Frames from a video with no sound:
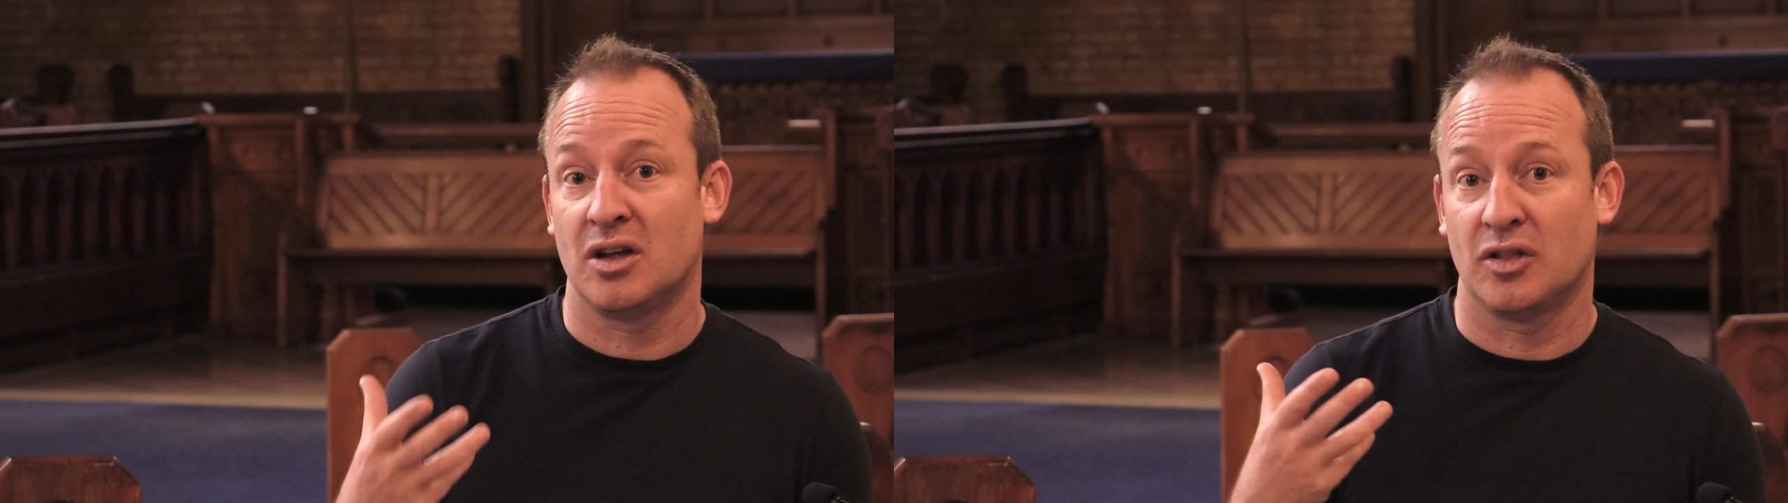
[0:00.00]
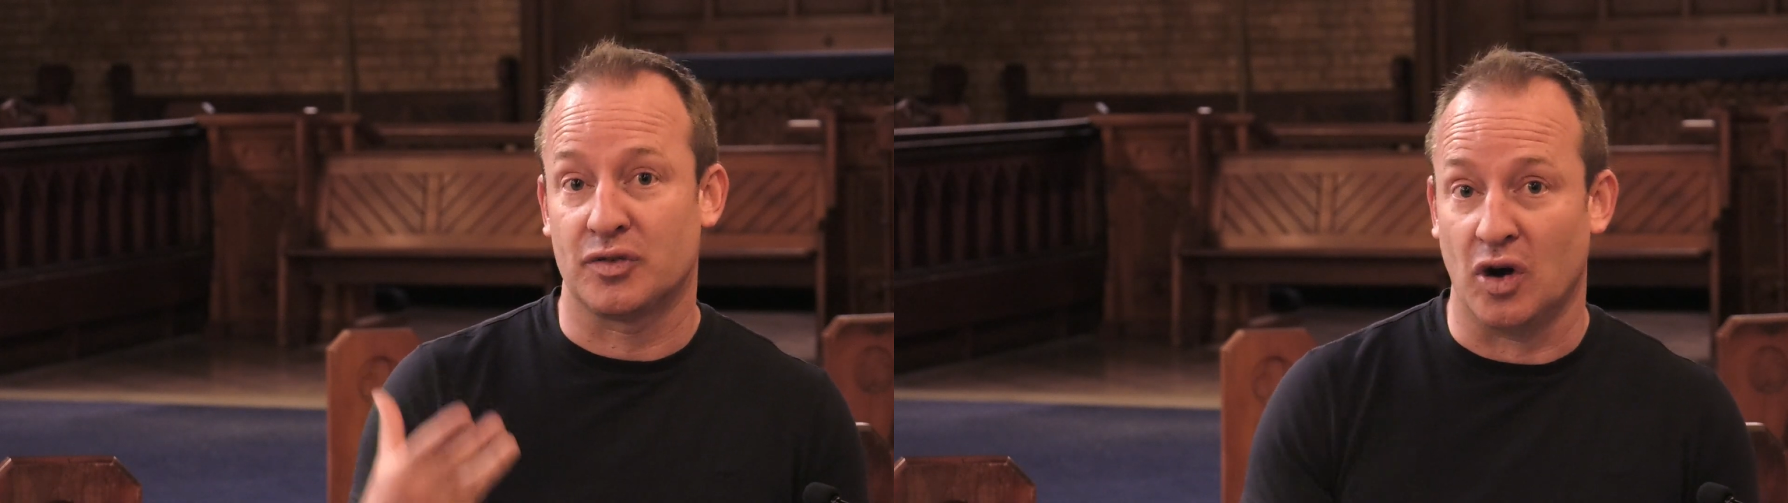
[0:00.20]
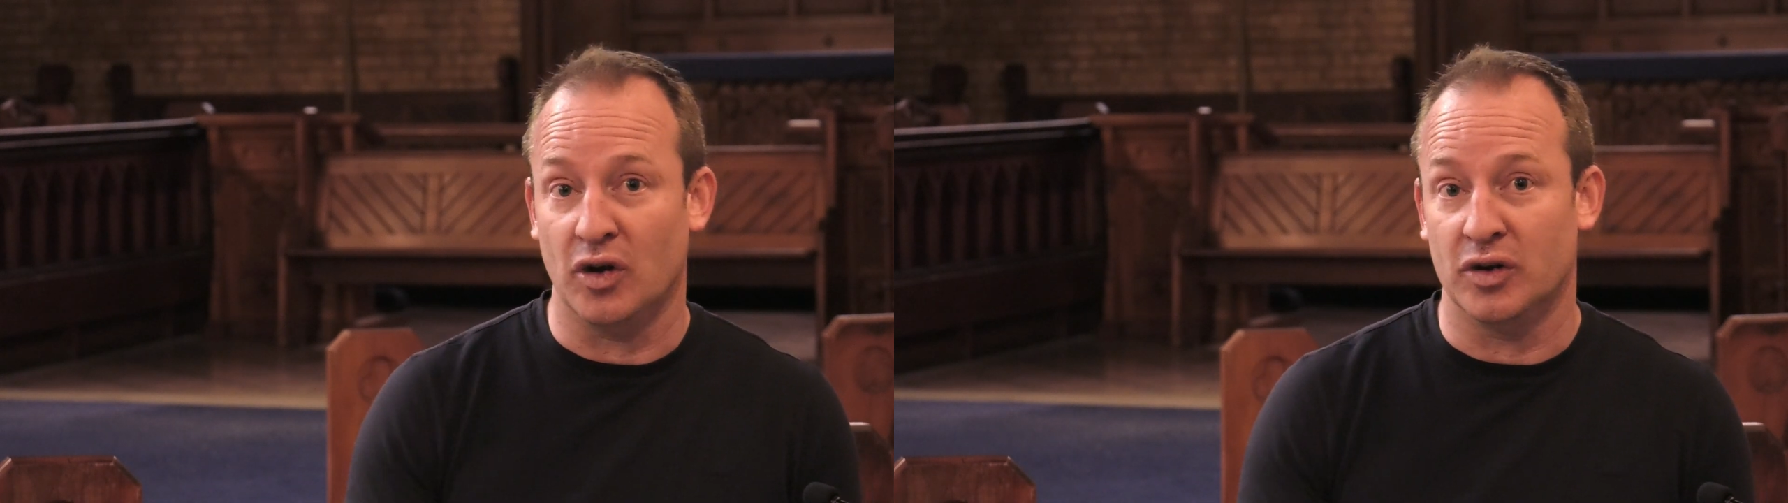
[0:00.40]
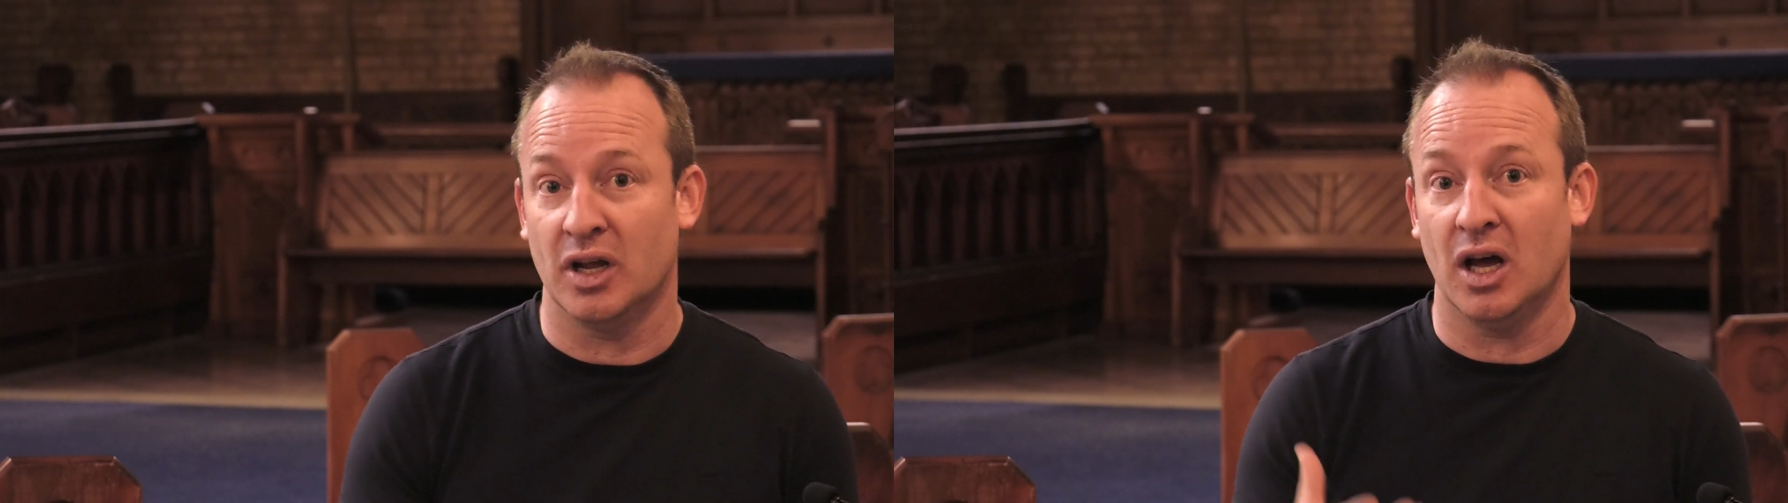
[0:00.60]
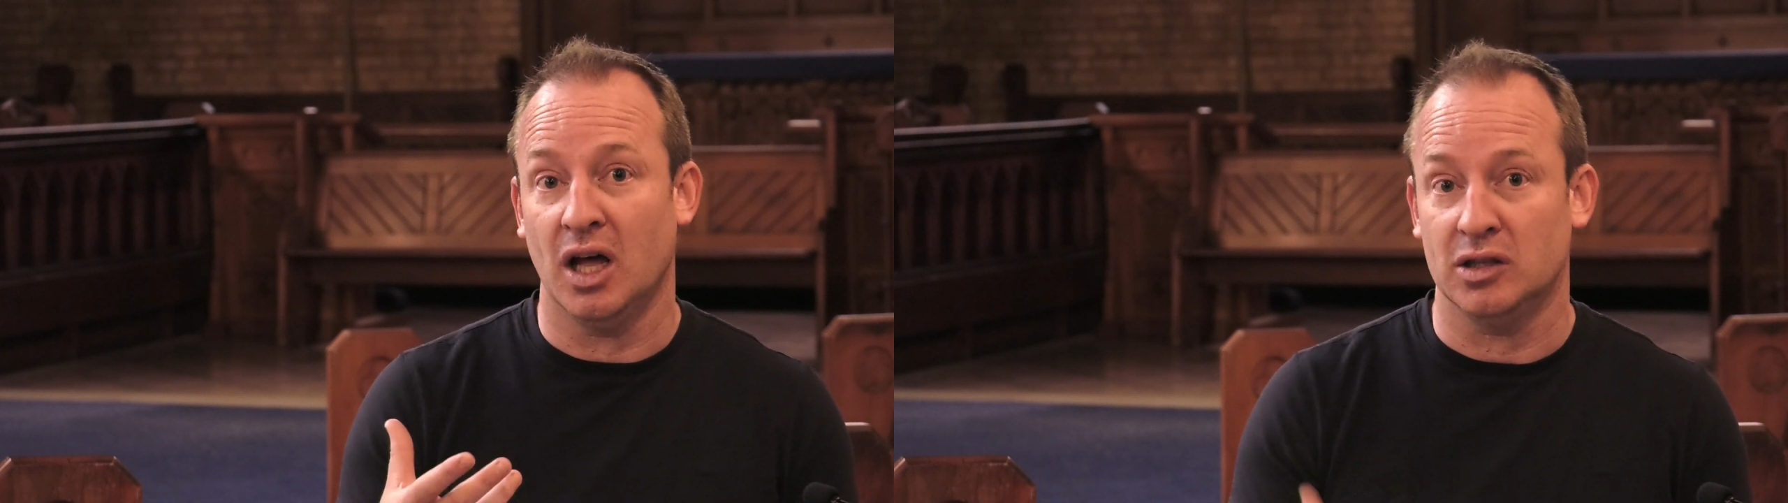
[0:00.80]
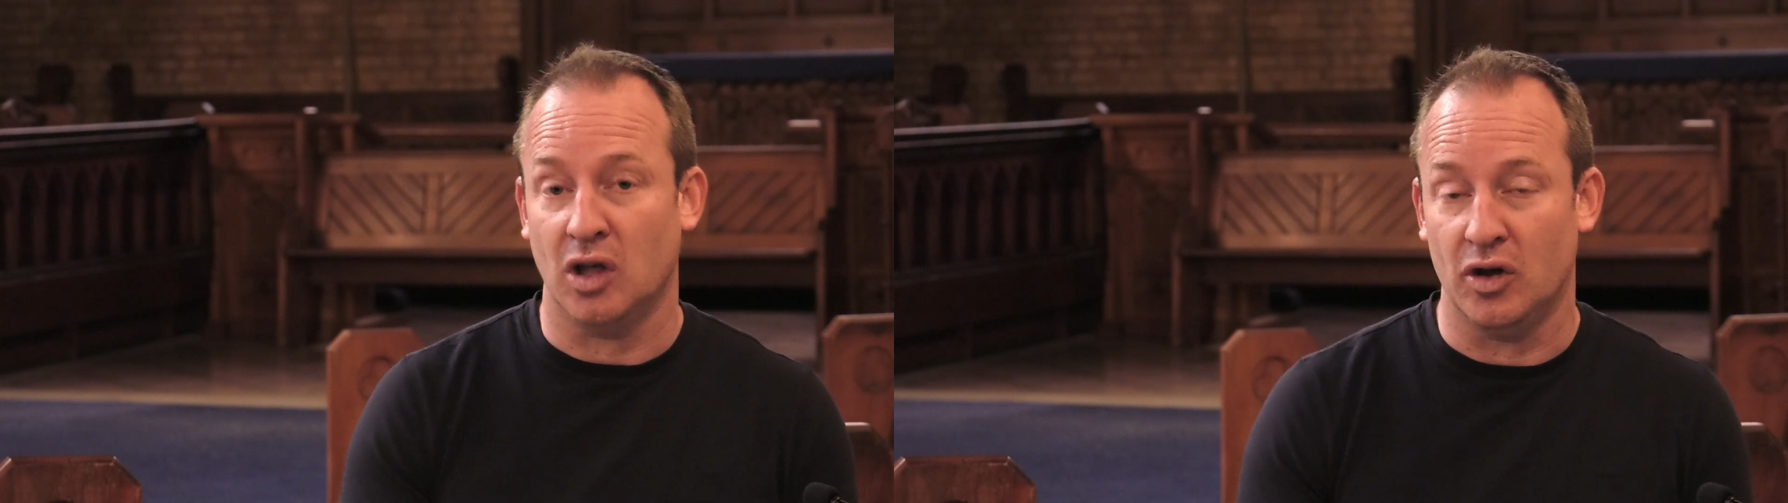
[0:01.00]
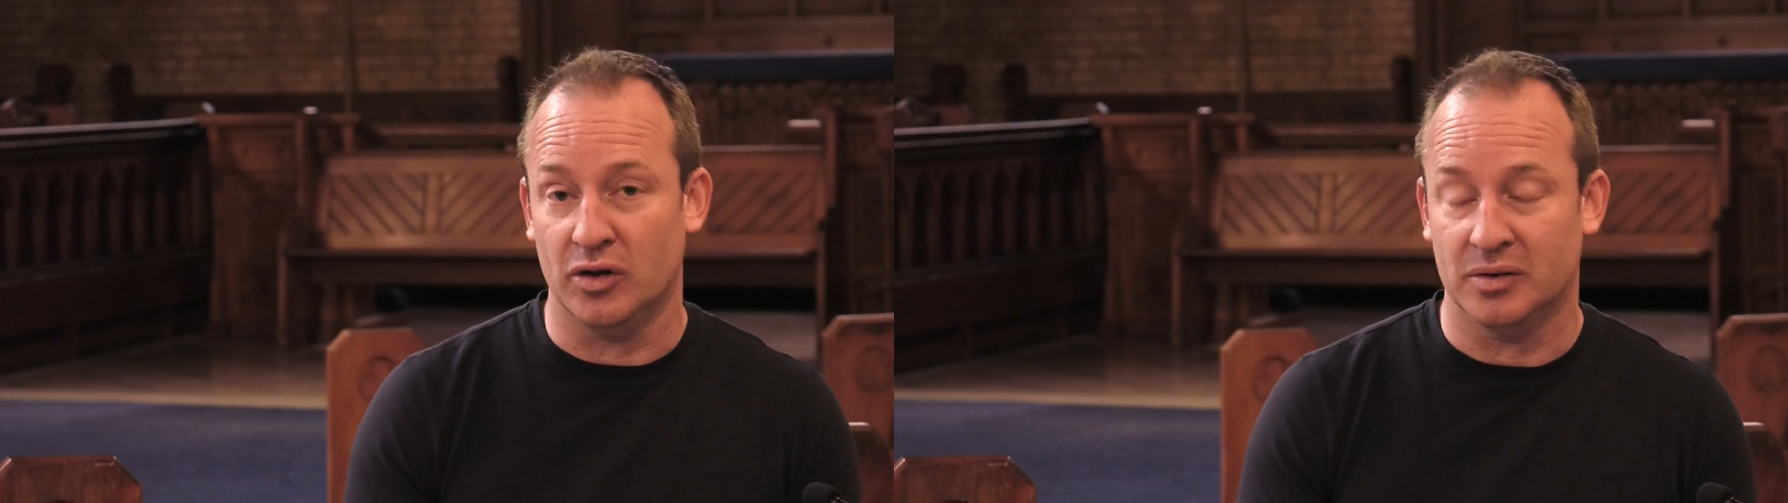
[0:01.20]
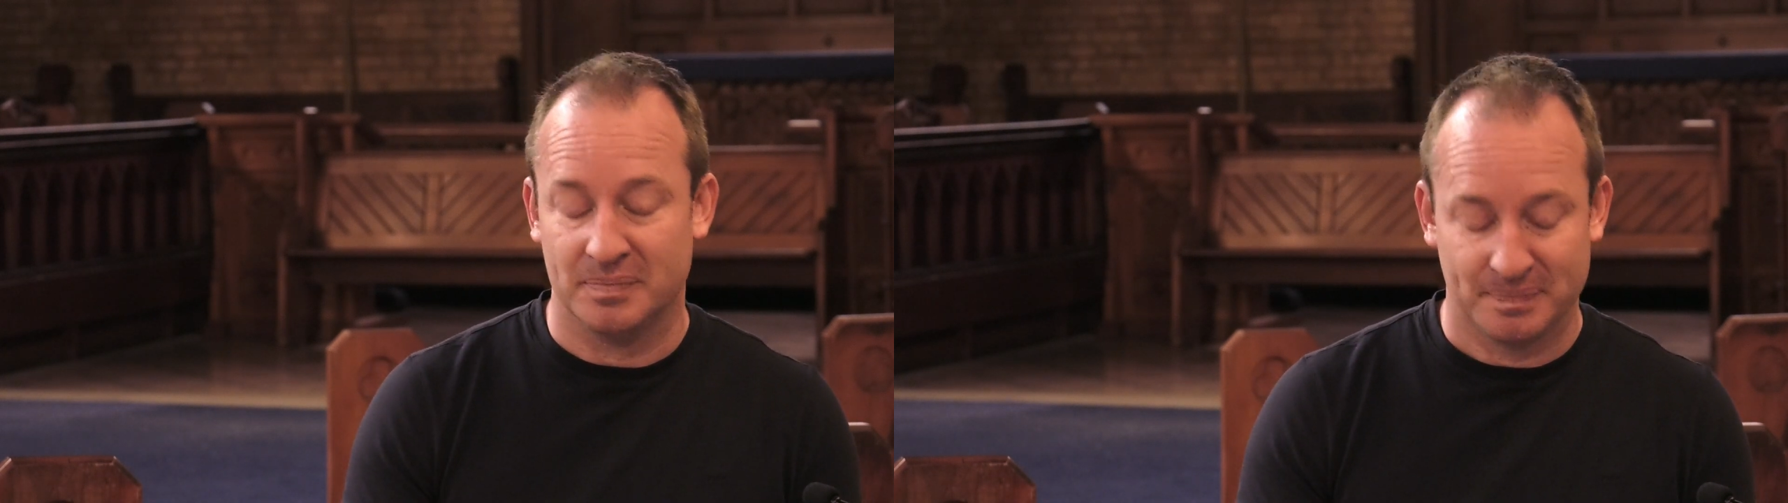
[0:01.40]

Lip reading: throne alone.